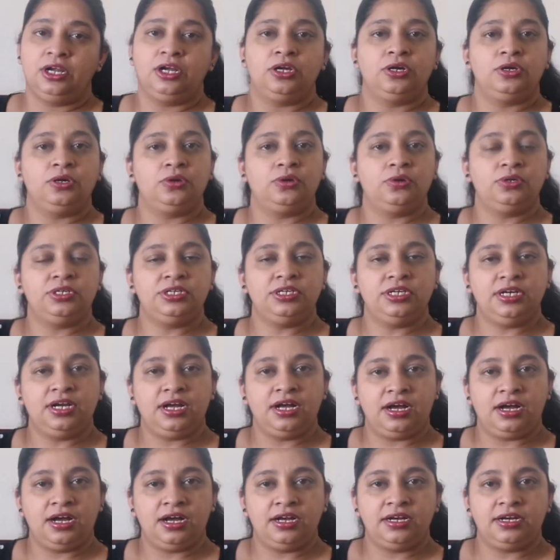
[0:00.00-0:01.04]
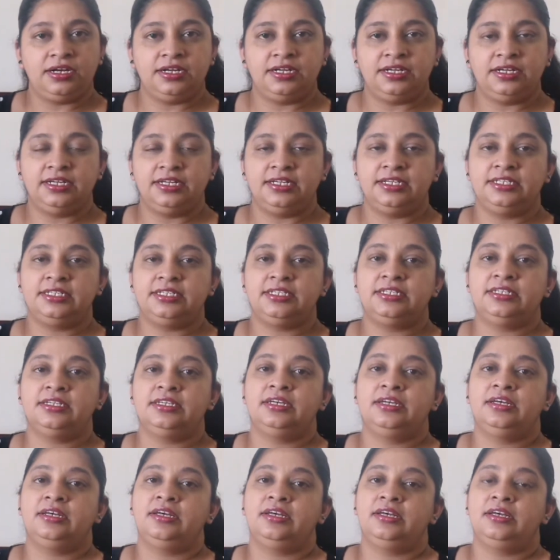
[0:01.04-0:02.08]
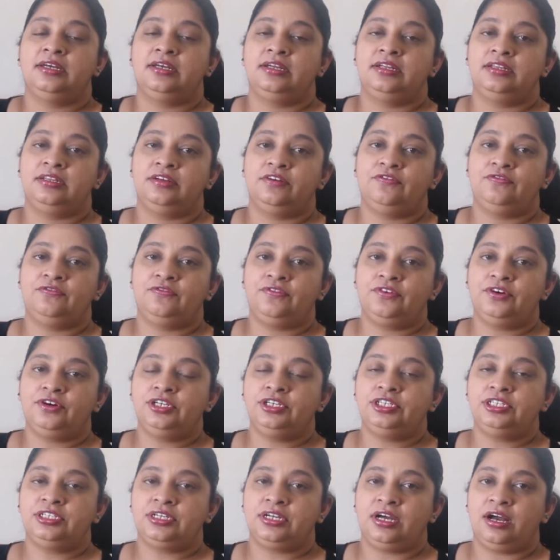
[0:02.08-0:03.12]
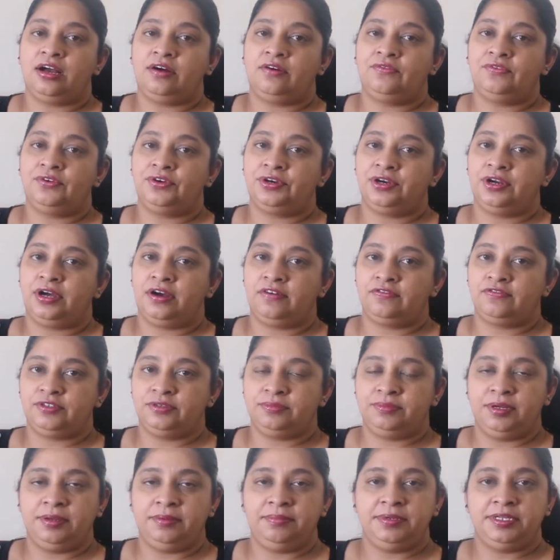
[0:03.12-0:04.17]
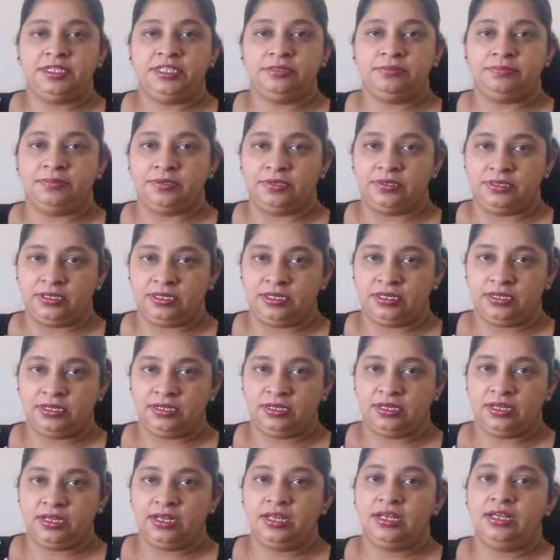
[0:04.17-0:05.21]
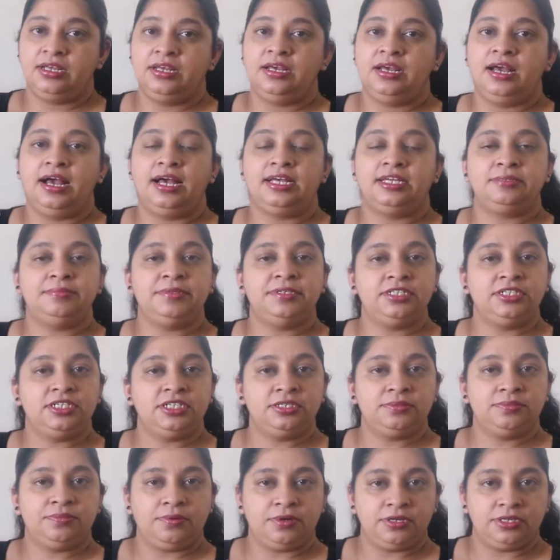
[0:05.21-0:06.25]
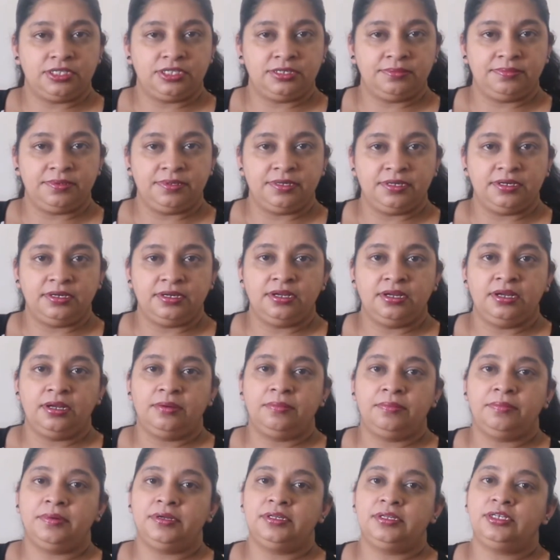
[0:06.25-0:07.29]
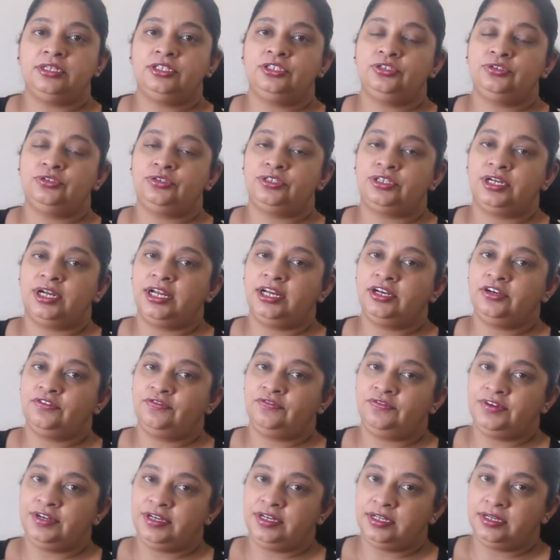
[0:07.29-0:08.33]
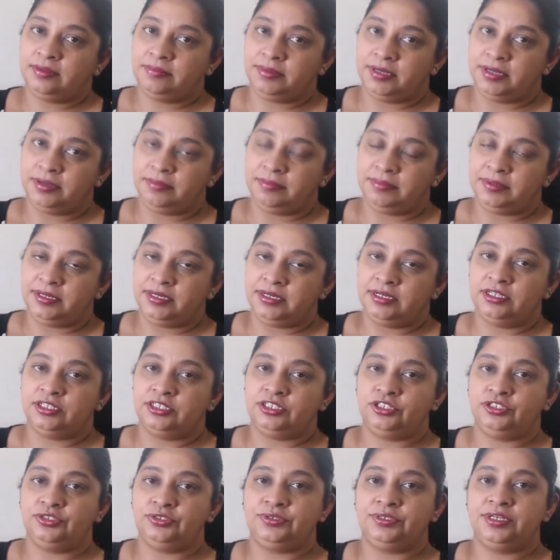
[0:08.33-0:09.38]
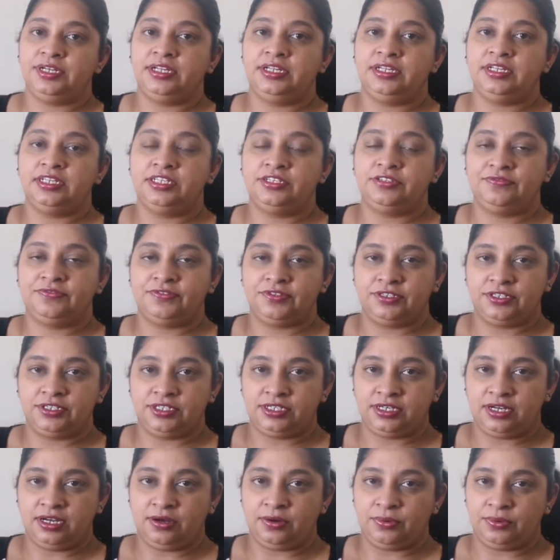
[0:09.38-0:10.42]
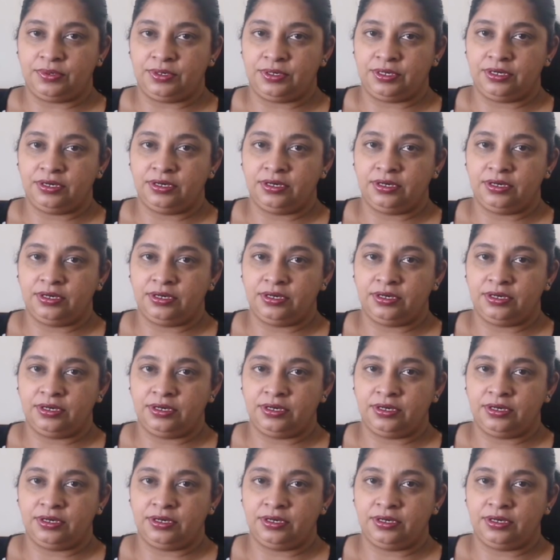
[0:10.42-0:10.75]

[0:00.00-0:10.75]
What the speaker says: Golden hour is the first hour after baby's birth. As much as possible, mother should try to feed the baby during this first hour.